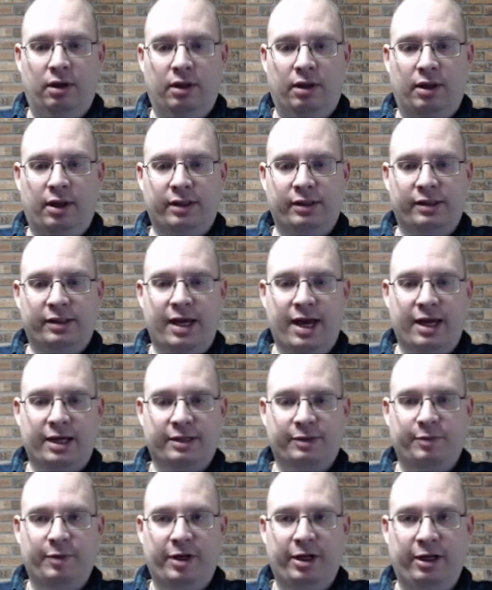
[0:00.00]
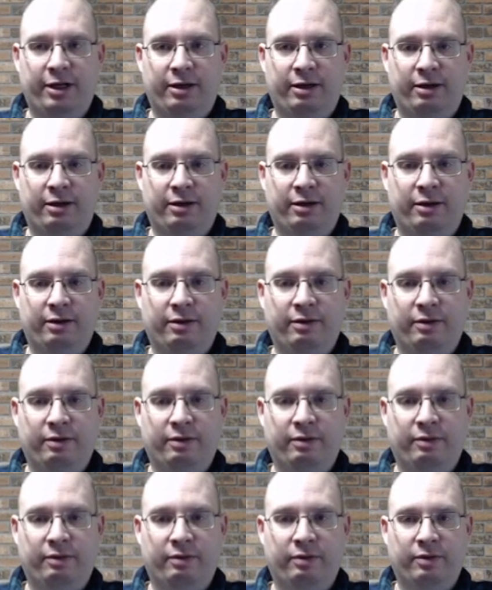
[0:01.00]
that's tax money.
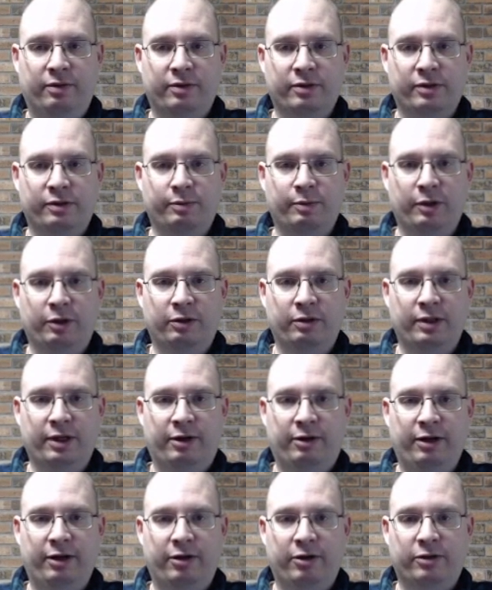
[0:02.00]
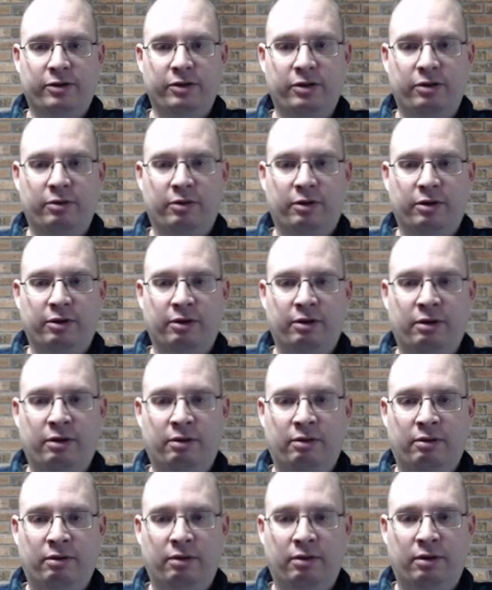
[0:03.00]
Build down here too on the
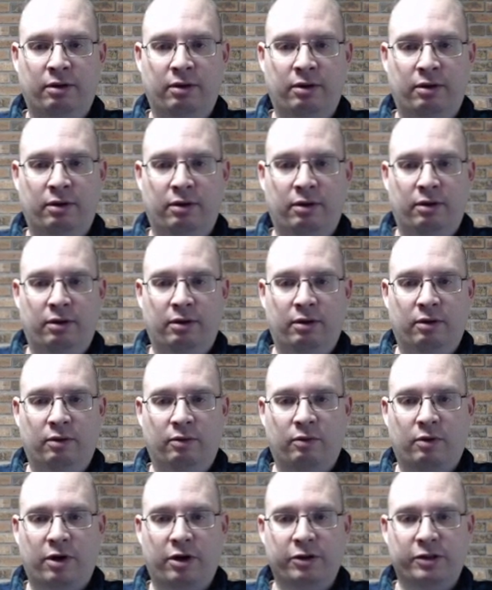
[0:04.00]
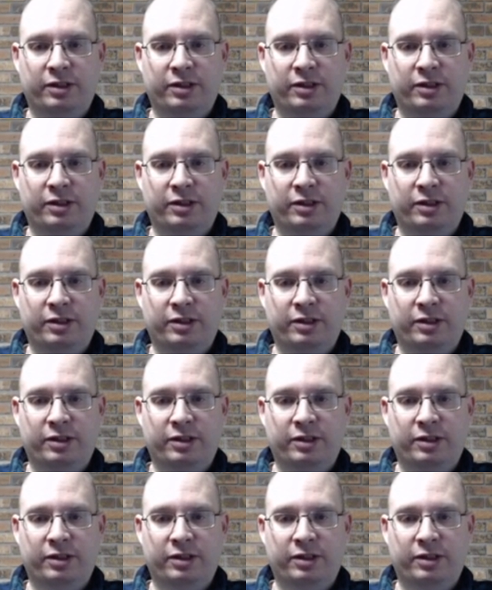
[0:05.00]
water